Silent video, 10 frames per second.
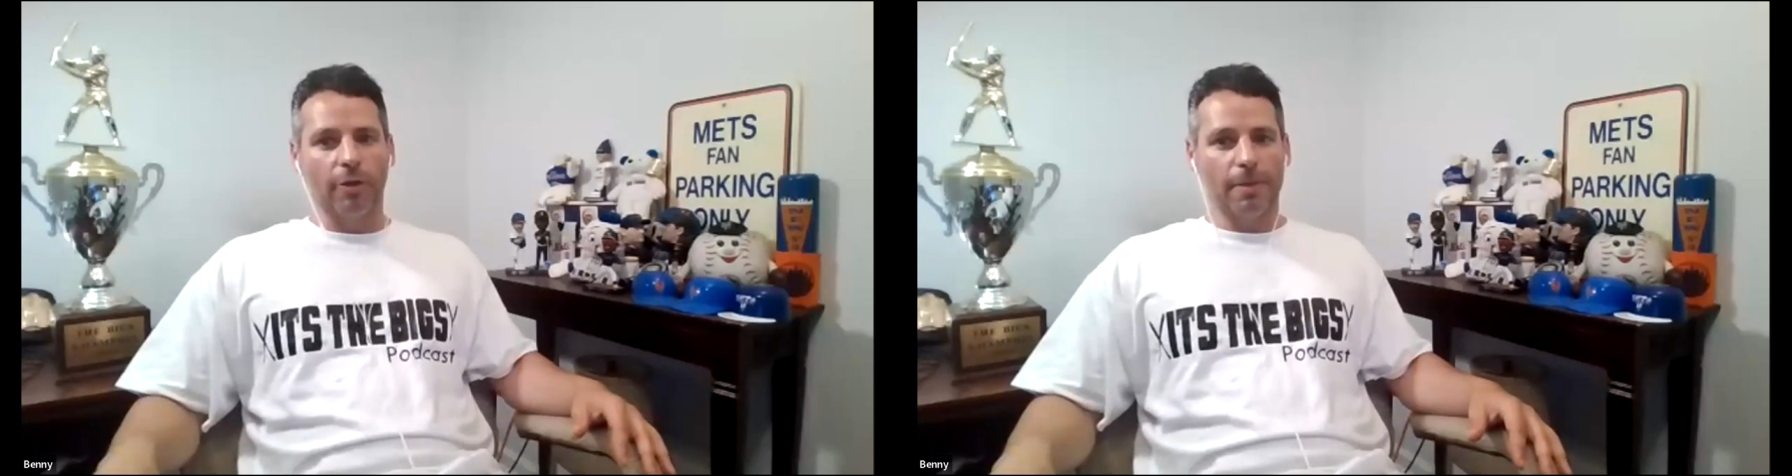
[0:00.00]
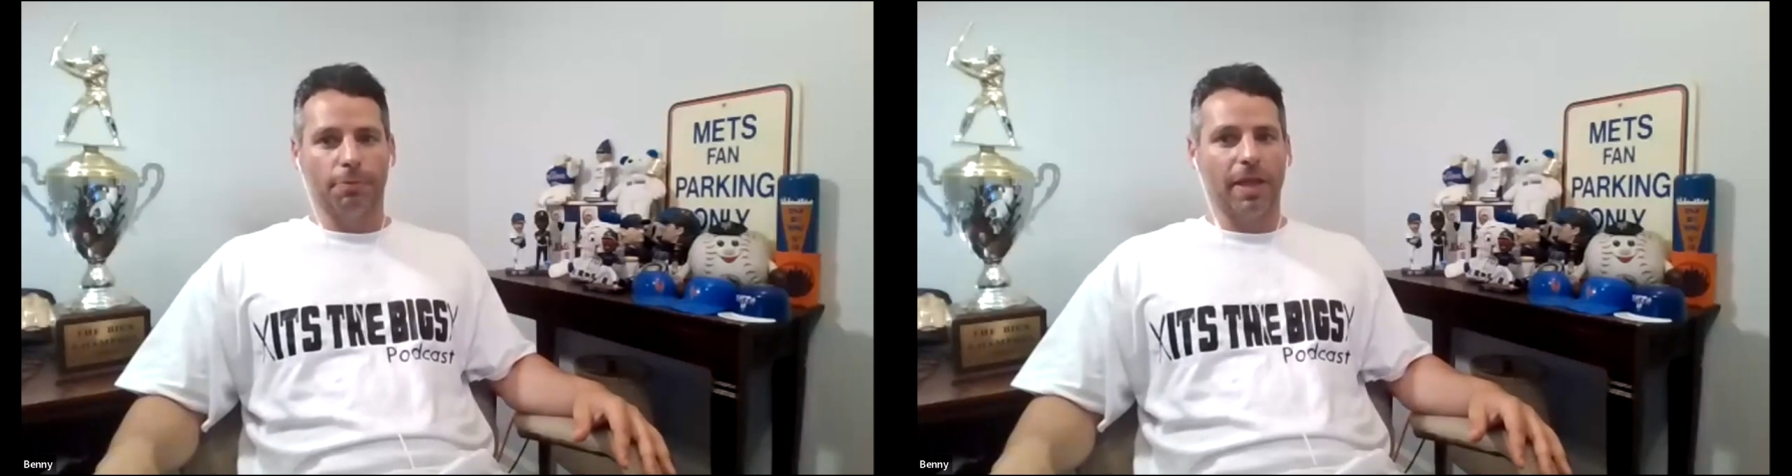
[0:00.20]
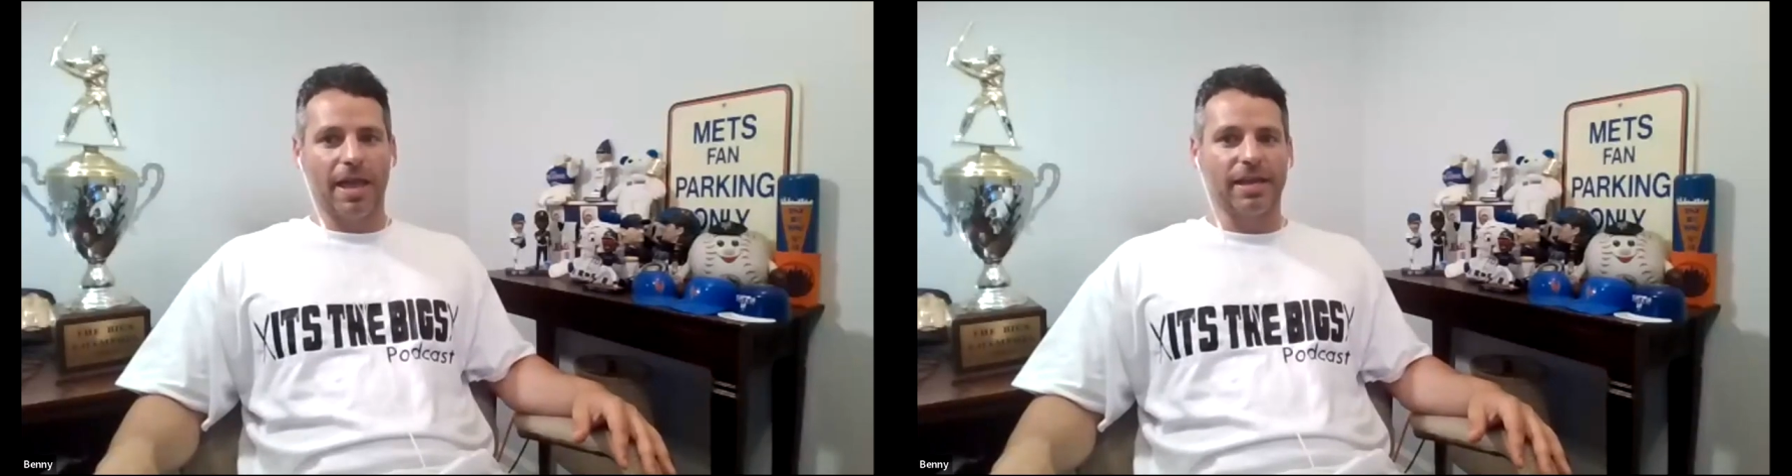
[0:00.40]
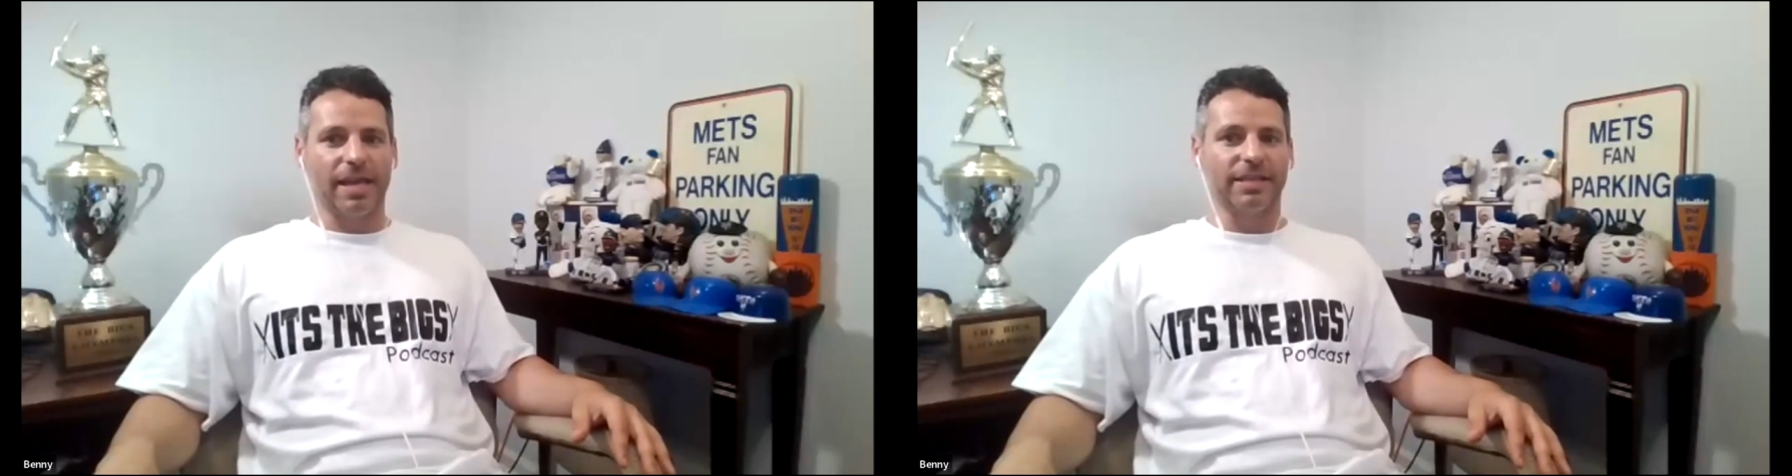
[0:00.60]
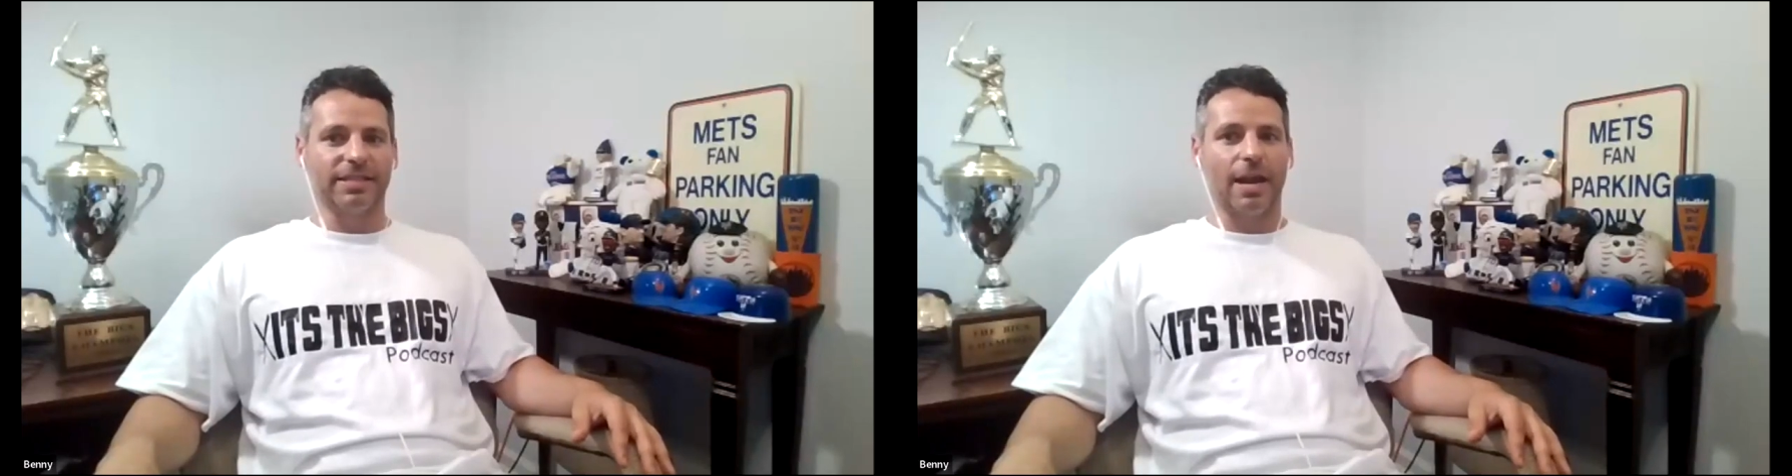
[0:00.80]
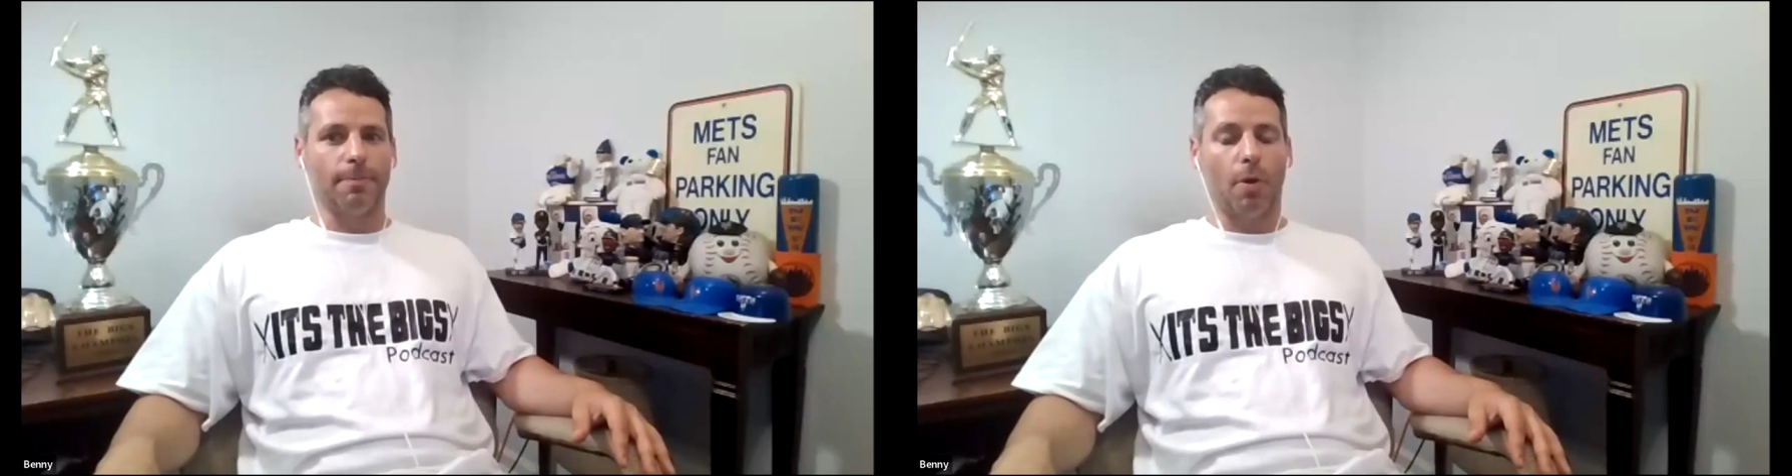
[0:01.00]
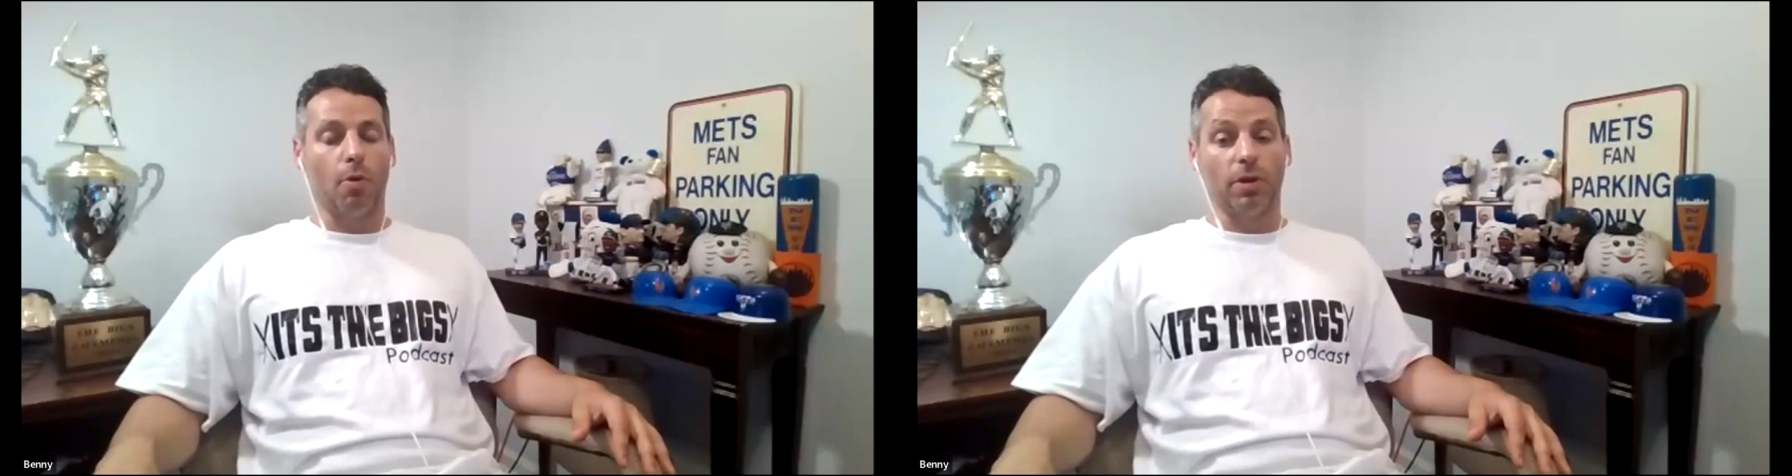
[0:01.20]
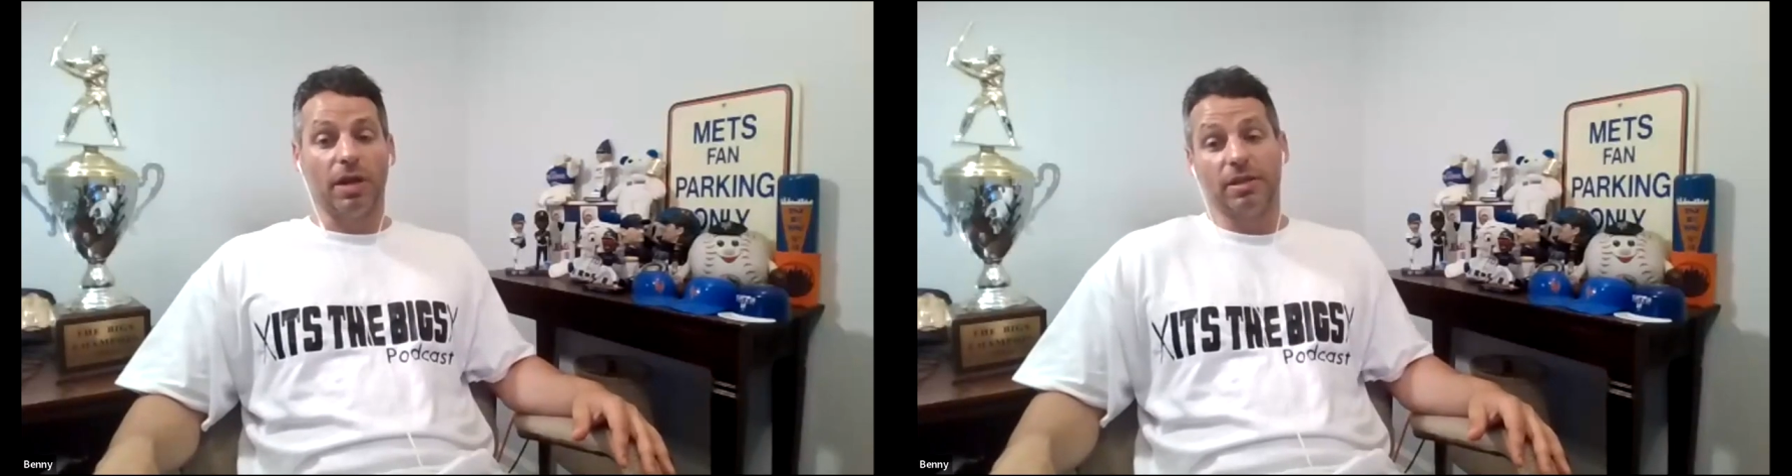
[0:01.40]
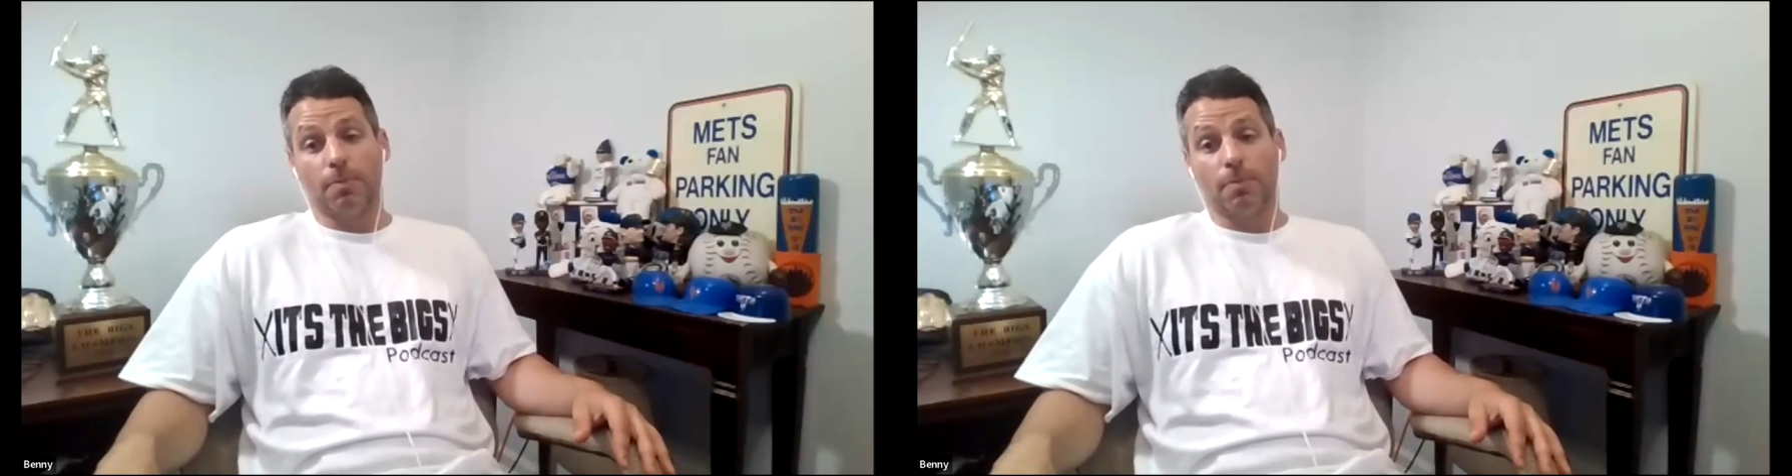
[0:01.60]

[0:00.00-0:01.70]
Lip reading: How they play against that opponent.